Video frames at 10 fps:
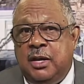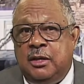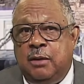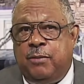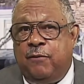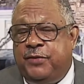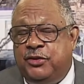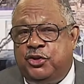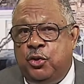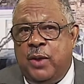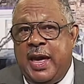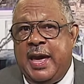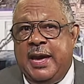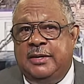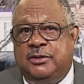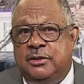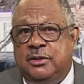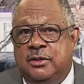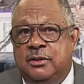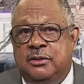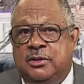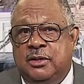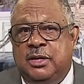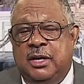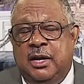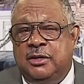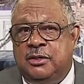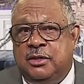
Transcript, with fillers: to both the Jew and to the to the uh,